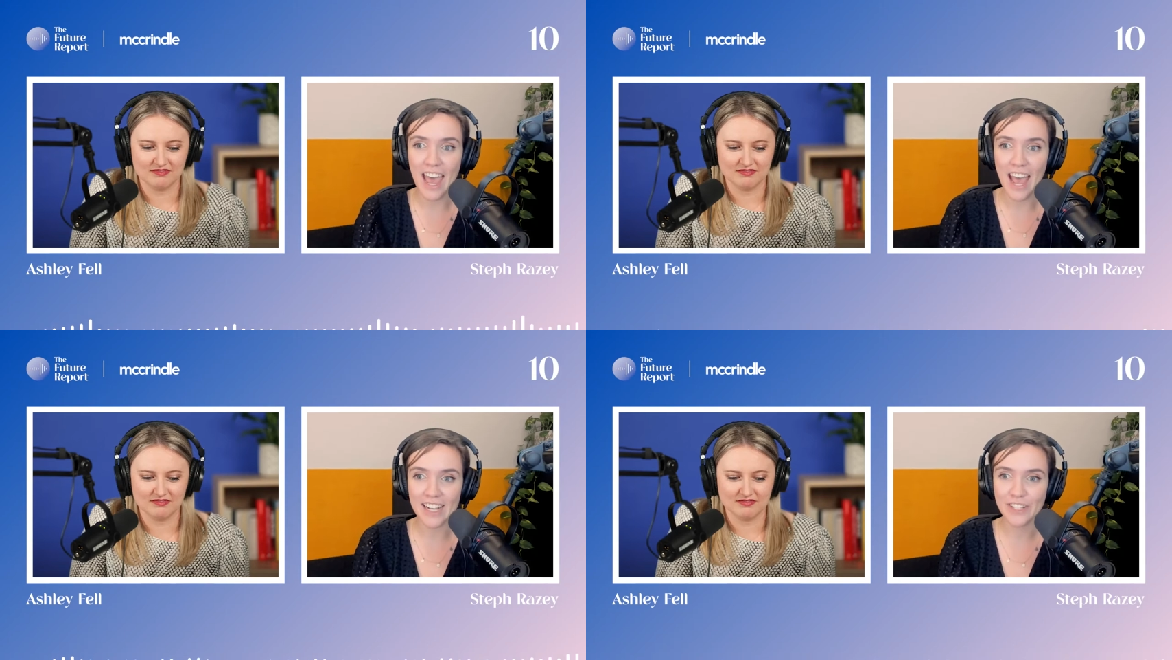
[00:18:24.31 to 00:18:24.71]

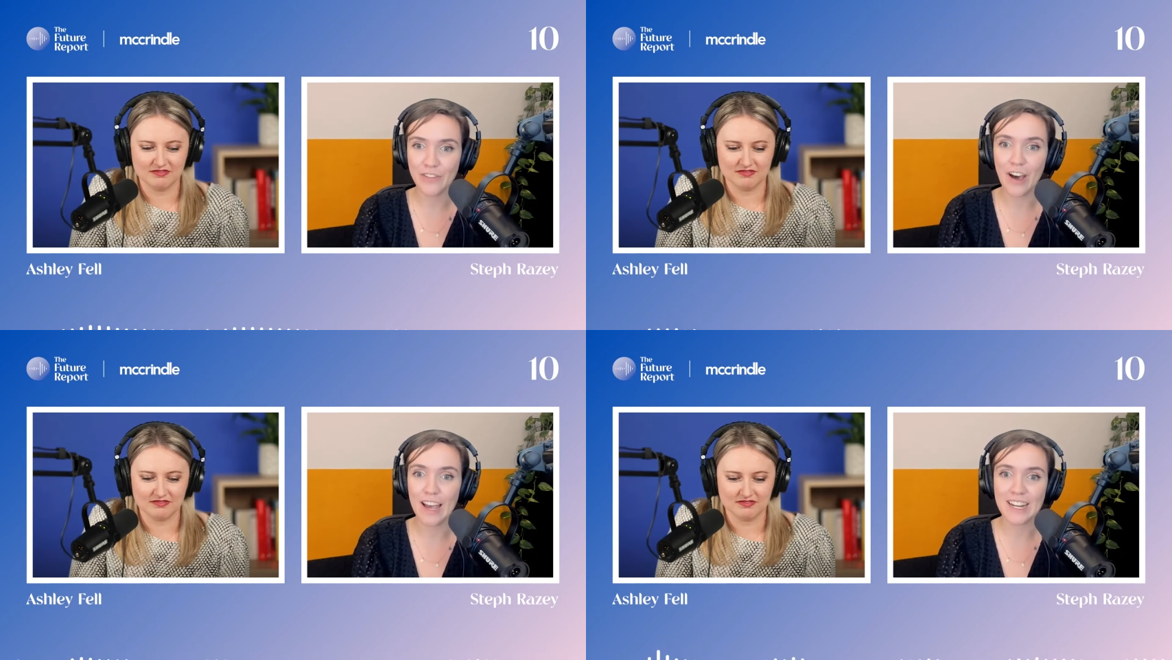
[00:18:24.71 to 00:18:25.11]
Speaker 1: acts of
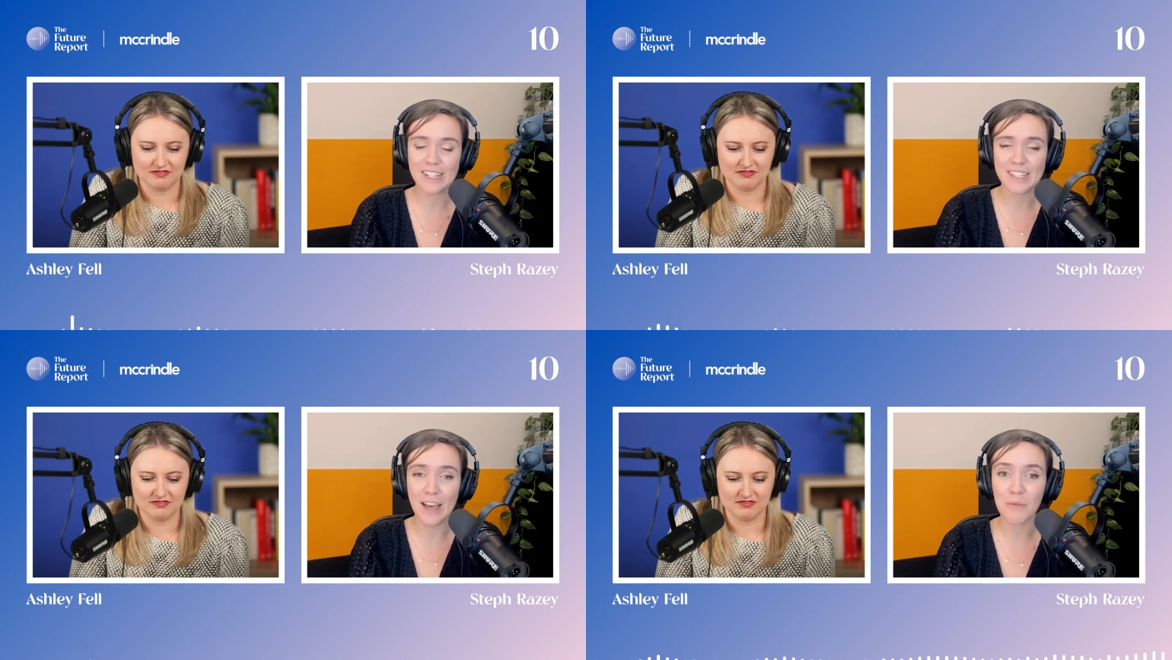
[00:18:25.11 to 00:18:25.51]

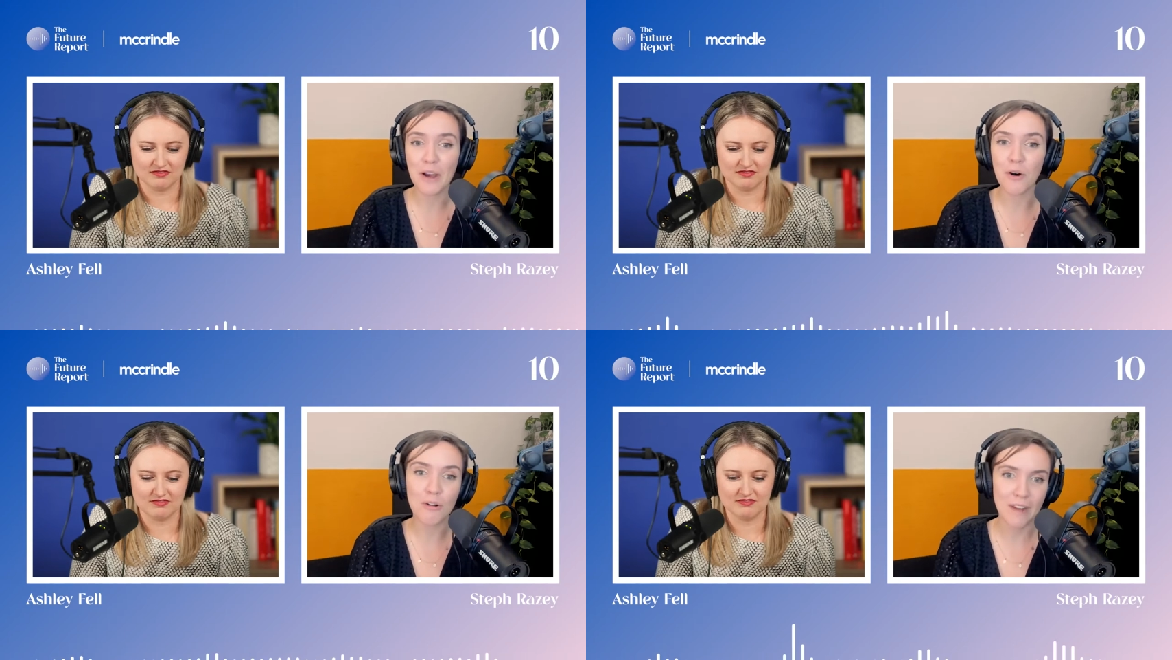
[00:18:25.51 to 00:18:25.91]
kindness that we're
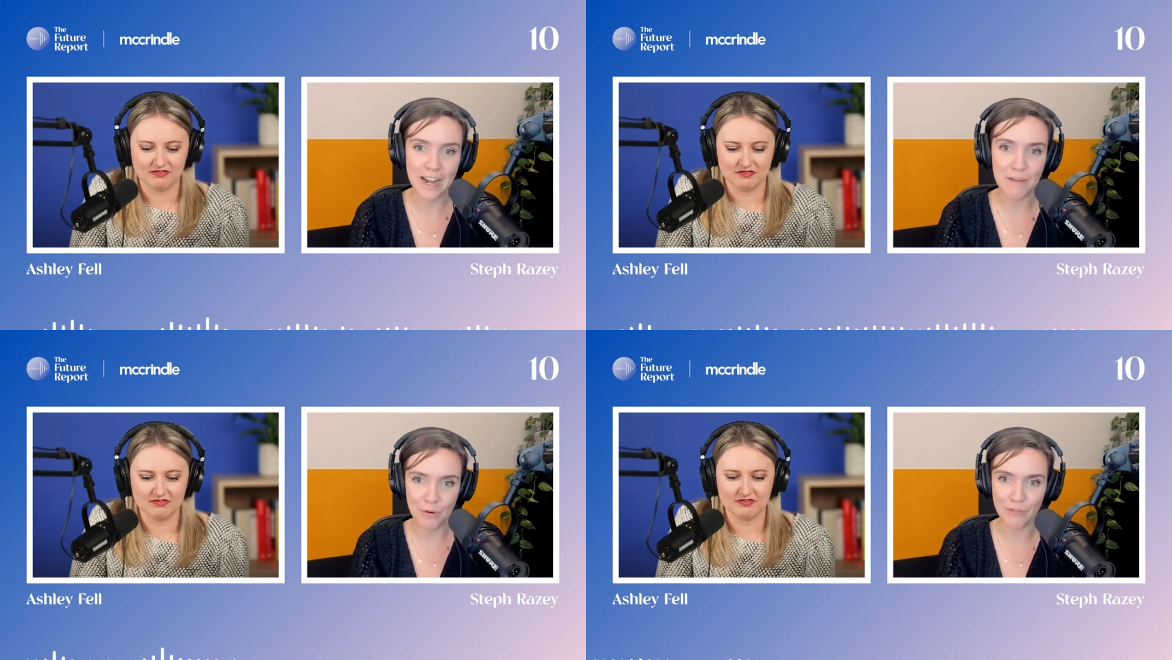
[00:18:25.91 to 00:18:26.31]

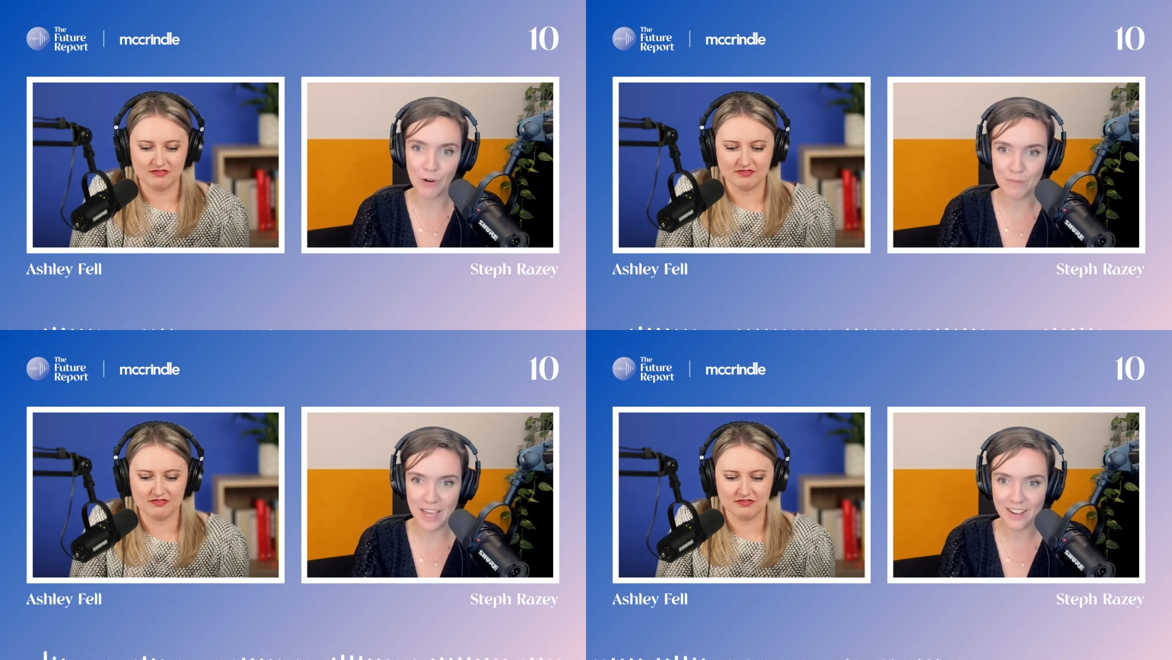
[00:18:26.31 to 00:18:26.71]
already
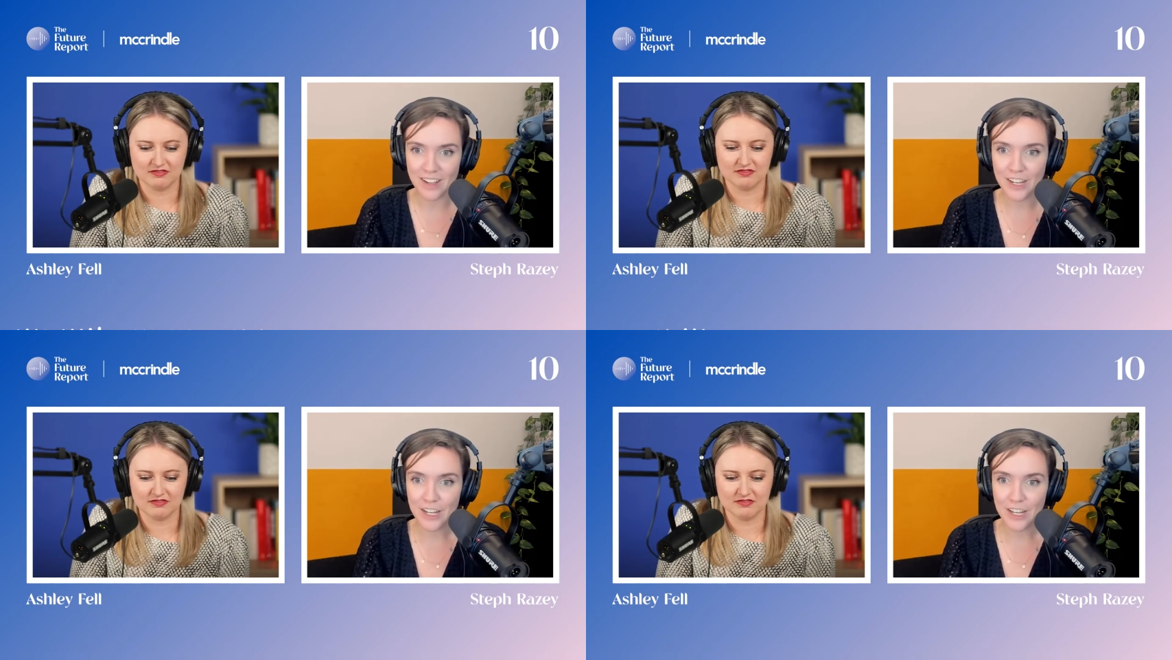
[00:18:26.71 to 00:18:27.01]
performing.